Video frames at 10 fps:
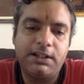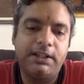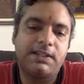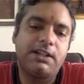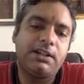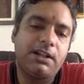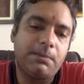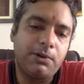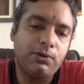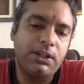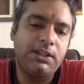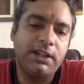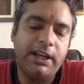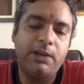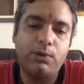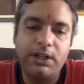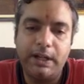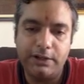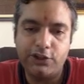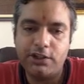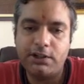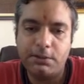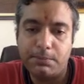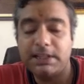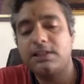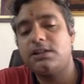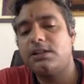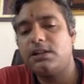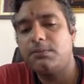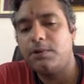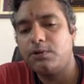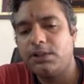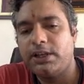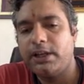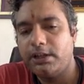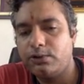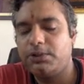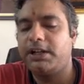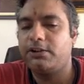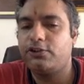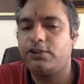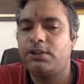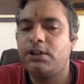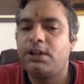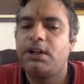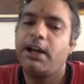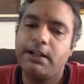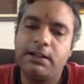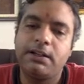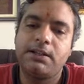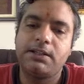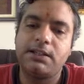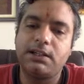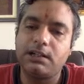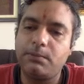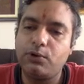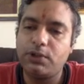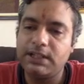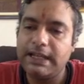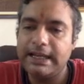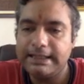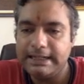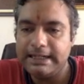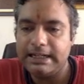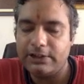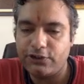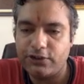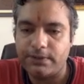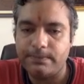a certain amount in the A1 direction plus certain amount in the A2 direction and certain amount in the A3 direction.